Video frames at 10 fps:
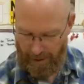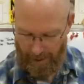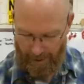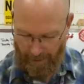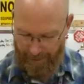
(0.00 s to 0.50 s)

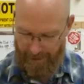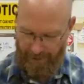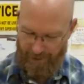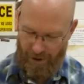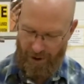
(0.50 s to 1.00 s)
and I'll
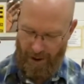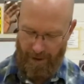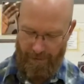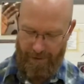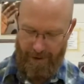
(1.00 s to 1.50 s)
set the
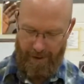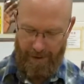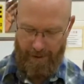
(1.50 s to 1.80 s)
shelves in.